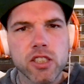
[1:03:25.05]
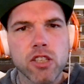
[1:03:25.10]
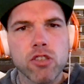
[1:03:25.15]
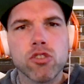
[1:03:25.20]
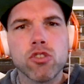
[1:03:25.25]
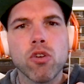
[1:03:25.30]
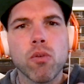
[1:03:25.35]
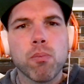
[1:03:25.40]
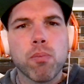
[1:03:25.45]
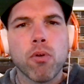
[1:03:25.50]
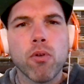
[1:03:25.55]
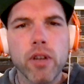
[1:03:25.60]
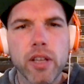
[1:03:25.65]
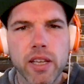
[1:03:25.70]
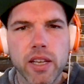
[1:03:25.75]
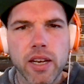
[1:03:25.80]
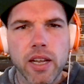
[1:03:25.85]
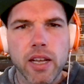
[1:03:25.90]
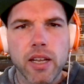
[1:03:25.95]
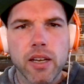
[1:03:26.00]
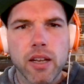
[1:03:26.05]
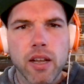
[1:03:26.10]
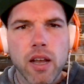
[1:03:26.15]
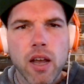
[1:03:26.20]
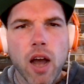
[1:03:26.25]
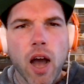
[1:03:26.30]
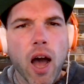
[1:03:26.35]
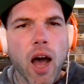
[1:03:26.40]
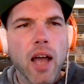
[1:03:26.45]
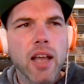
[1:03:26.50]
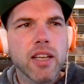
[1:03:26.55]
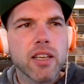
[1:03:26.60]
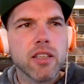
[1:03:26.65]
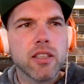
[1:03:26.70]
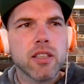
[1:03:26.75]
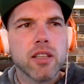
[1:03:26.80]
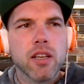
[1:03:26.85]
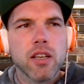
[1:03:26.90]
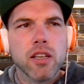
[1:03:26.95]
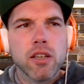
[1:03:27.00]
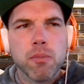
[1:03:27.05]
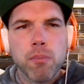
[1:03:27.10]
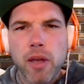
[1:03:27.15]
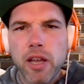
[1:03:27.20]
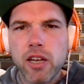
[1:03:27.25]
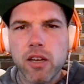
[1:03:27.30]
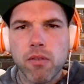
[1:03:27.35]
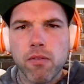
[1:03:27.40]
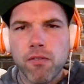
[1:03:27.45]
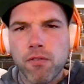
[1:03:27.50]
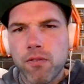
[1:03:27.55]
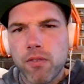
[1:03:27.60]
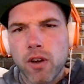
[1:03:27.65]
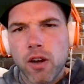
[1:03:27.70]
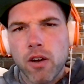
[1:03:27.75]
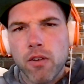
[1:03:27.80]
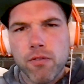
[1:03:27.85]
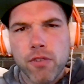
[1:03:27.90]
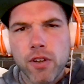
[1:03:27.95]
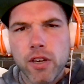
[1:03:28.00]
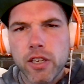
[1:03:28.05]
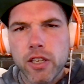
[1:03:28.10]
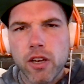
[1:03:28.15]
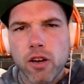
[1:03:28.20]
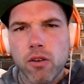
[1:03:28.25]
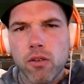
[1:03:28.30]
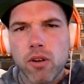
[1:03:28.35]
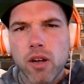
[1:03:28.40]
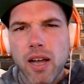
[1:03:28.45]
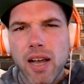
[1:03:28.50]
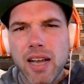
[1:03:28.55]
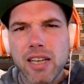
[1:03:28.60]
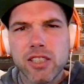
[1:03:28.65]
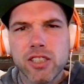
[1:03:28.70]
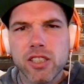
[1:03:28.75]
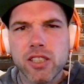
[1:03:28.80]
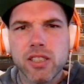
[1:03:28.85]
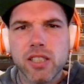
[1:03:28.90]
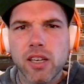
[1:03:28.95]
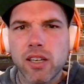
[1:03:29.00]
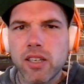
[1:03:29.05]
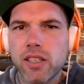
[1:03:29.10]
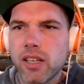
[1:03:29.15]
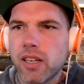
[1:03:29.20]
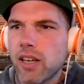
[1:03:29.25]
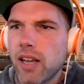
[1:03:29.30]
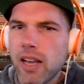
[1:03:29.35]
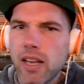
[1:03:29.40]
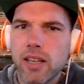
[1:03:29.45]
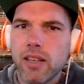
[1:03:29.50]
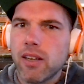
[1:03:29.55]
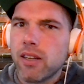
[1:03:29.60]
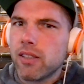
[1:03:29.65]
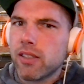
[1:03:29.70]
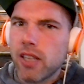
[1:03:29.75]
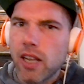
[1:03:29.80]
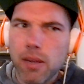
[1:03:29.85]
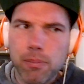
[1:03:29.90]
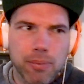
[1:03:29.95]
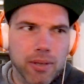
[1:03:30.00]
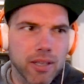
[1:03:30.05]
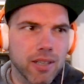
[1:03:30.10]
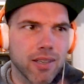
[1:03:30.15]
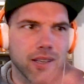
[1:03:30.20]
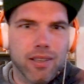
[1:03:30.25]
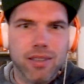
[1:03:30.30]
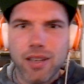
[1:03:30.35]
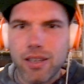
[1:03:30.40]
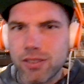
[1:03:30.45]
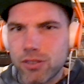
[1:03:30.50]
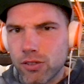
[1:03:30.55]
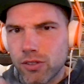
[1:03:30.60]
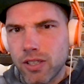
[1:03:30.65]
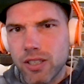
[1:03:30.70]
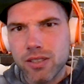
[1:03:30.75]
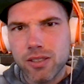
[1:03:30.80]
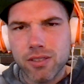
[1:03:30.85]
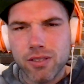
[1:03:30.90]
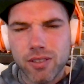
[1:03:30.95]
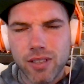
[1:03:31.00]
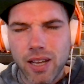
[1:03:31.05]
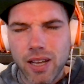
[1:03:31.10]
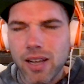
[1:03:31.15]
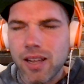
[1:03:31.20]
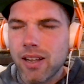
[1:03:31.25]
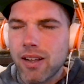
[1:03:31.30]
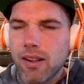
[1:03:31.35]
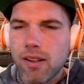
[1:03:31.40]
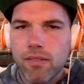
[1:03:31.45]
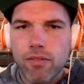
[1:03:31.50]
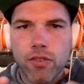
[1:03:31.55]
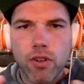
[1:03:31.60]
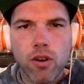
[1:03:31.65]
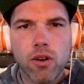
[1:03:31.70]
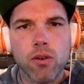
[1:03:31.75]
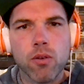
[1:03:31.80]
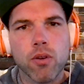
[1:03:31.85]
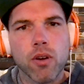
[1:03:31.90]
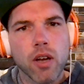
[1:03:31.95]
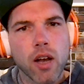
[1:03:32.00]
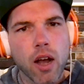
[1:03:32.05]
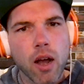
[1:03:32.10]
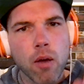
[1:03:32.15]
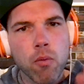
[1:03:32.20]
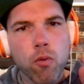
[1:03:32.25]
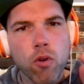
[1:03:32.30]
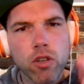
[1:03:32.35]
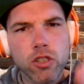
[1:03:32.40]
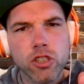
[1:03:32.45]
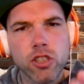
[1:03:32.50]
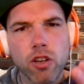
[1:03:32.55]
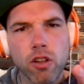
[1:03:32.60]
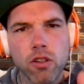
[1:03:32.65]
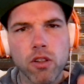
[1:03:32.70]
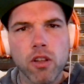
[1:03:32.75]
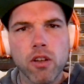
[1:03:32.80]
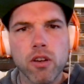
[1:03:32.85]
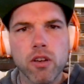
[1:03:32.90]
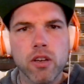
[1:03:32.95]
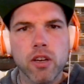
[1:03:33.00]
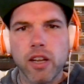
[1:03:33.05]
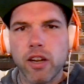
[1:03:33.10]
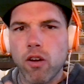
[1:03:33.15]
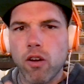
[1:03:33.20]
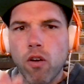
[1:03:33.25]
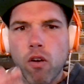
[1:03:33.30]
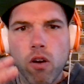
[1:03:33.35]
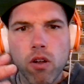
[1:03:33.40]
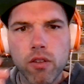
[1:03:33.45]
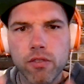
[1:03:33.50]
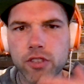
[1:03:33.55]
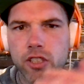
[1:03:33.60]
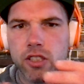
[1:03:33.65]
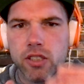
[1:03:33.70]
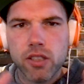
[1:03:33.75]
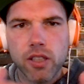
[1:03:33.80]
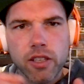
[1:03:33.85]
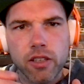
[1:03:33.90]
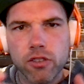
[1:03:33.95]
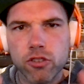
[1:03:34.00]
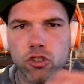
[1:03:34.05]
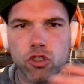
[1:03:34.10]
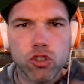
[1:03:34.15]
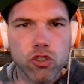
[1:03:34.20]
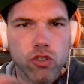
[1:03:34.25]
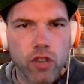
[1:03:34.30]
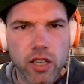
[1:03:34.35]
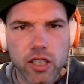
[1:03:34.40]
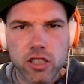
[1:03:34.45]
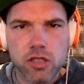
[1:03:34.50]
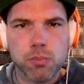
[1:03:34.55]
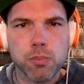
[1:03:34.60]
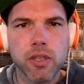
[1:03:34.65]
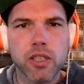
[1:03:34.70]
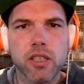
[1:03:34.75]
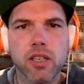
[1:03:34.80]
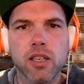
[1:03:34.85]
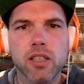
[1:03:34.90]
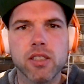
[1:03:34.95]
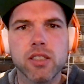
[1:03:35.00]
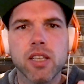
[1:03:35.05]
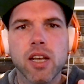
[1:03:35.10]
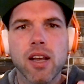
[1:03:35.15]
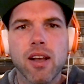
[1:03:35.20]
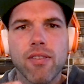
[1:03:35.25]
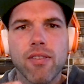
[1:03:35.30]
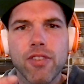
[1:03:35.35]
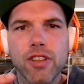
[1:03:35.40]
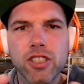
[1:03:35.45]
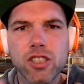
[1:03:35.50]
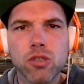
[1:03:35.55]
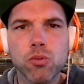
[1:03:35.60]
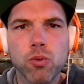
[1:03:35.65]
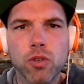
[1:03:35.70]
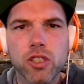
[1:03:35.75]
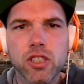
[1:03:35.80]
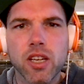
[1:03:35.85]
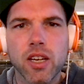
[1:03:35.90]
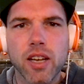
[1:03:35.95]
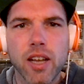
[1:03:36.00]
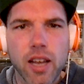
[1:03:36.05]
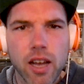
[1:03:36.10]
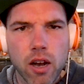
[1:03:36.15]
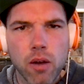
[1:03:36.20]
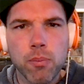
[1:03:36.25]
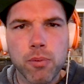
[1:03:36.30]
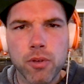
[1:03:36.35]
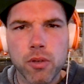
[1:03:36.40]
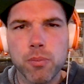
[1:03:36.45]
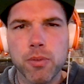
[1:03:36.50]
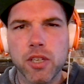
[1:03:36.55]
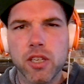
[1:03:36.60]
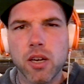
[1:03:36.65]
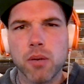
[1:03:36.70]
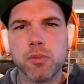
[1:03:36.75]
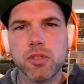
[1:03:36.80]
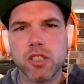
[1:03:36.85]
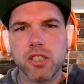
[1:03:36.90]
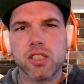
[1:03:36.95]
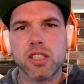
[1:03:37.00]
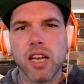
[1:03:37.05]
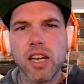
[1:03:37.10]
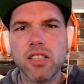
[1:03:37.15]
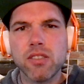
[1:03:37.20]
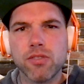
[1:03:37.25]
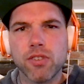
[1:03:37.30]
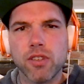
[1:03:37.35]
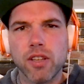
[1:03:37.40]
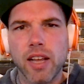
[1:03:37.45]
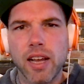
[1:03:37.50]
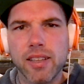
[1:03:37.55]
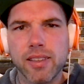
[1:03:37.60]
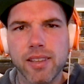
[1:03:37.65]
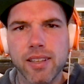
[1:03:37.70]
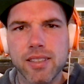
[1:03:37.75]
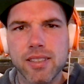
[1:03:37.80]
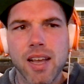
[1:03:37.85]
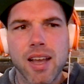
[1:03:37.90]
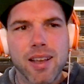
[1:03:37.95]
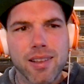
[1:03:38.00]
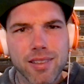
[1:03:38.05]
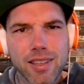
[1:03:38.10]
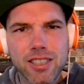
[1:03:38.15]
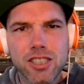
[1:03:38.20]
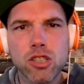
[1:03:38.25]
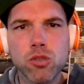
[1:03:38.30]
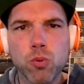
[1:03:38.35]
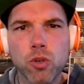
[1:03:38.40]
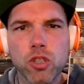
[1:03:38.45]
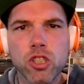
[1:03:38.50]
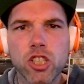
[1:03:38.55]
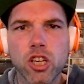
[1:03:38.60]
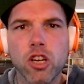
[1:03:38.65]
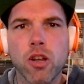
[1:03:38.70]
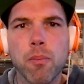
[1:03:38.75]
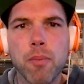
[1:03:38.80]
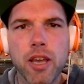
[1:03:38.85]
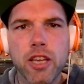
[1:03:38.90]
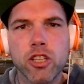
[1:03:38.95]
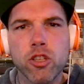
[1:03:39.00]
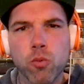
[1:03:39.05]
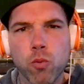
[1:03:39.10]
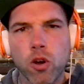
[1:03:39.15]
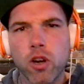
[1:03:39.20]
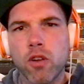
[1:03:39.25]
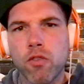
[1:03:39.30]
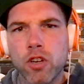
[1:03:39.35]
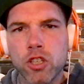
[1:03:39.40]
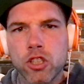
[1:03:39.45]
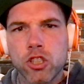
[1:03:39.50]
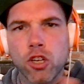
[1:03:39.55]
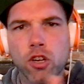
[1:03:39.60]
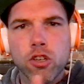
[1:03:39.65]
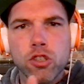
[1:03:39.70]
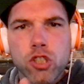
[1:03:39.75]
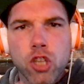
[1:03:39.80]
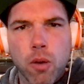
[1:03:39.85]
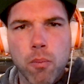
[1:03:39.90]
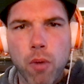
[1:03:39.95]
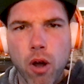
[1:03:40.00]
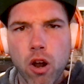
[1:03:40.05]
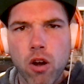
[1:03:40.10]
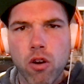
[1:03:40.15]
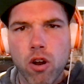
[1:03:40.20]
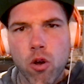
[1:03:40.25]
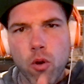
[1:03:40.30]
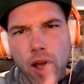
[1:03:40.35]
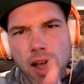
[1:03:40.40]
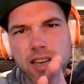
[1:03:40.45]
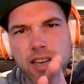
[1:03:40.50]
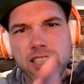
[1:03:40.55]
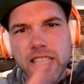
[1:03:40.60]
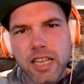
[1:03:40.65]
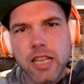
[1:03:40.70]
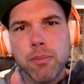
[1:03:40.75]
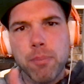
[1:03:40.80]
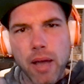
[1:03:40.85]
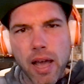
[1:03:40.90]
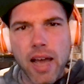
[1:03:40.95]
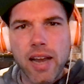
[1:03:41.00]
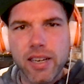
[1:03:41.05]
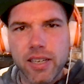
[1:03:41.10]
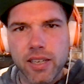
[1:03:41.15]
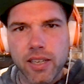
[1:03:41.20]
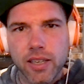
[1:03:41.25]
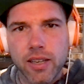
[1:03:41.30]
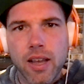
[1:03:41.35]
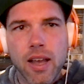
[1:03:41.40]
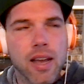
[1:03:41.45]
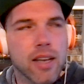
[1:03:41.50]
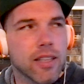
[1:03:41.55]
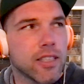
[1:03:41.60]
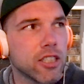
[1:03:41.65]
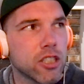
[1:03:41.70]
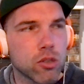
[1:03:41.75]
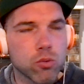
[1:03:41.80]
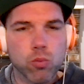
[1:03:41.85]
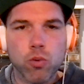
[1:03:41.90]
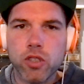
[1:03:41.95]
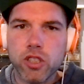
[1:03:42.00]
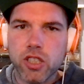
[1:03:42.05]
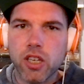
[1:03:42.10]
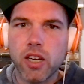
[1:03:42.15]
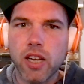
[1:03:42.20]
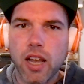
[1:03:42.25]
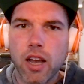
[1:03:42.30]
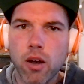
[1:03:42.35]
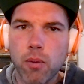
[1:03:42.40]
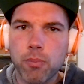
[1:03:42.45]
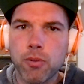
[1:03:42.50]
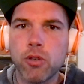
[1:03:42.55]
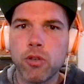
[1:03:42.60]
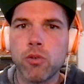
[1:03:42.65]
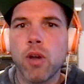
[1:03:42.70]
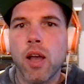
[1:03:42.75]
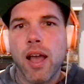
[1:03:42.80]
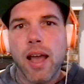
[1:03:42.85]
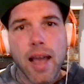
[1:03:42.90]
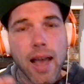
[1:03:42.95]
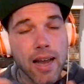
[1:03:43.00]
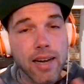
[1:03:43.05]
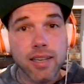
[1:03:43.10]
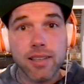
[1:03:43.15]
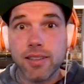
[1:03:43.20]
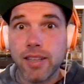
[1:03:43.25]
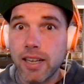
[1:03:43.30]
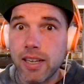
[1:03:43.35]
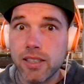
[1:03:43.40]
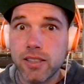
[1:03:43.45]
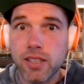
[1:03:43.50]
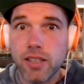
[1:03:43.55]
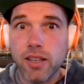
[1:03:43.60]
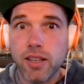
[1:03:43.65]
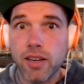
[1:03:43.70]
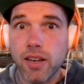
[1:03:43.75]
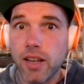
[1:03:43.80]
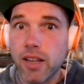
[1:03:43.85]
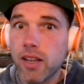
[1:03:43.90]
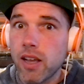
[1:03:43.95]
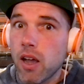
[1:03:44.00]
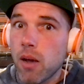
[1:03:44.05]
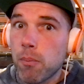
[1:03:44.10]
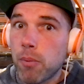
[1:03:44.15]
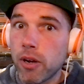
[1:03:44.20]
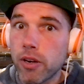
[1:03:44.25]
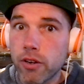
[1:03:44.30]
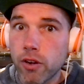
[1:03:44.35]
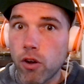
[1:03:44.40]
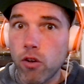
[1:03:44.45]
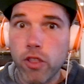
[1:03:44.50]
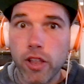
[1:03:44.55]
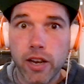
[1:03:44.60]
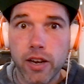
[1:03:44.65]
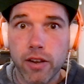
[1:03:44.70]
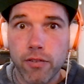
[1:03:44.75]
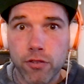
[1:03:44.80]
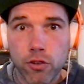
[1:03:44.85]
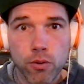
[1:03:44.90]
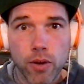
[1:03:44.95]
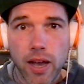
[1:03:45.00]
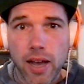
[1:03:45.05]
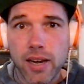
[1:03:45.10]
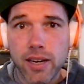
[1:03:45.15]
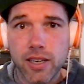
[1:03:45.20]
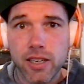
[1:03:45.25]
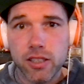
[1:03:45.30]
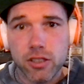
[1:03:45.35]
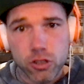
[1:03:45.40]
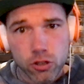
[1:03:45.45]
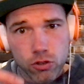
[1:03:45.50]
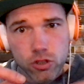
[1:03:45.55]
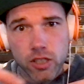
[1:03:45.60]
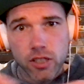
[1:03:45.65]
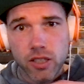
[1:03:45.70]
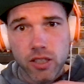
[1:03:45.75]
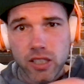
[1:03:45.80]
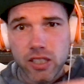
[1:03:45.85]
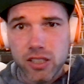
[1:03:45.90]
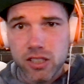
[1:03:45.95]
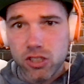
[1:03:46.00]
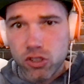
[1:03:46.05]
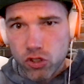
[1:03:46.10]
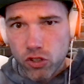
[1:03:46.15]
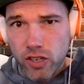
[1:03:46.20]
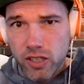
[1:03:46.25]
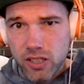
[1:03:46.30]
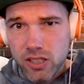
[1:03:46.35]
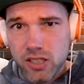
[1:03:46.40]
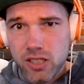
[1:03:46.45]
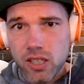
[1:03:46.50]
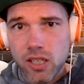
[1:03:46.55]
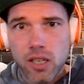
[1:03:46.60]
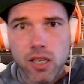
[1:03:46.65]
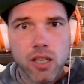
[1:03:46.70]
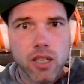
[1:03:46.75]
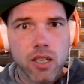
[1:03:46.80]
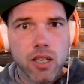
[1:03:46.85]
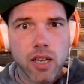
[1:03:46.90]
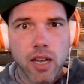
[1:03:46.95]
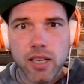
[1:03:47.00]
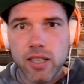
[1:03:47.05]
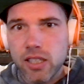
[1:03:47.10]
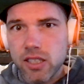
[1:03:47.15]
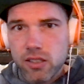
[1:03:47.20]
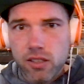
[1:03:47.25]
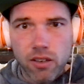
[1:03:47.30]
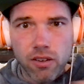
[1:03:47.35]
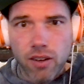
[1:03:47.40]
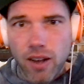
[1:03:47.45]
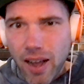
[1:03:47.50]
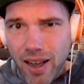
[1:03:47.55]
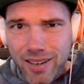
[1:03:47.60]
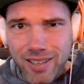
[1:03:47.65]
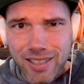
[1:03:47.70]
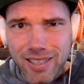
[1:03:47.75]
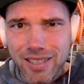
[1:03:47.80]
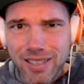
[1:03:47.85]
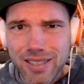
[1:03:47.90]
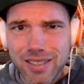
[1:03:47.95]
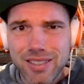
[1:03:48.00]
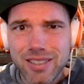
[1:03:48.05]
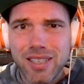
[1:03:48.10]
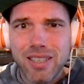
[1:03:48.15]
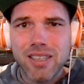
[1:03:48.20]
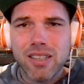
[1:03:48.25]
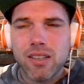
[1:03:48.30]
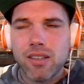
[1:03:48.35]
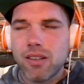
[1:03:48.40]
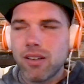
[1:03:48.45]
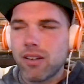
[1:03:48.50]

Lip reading: There's no point in it. I could make a video and just tell you, hey, tape it and do this and do that. No, I want you to learn all of these little tricks, because this is what's going to help you become successful at this. This is what's going to make you want to return tomorrow and keep editing. This is what's going to help you edit late into the night. But know that if you edited using these tricks and these little hotkeys,